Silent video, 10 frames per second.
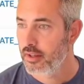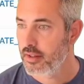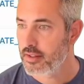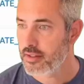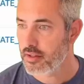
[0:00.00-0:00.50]

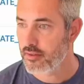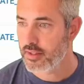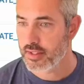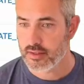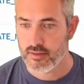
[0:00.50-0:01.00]
The service
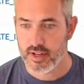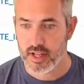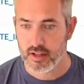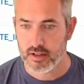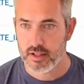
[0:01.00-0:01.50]
is
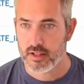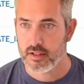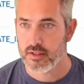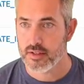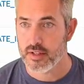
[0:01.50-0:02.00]
running good.
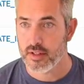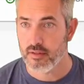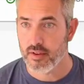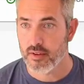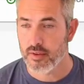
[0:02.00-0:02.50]
There's nothing
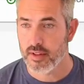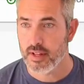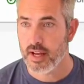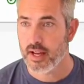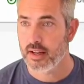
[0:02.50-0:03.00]
wrong with
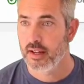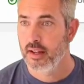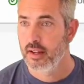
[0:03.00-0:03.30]
that.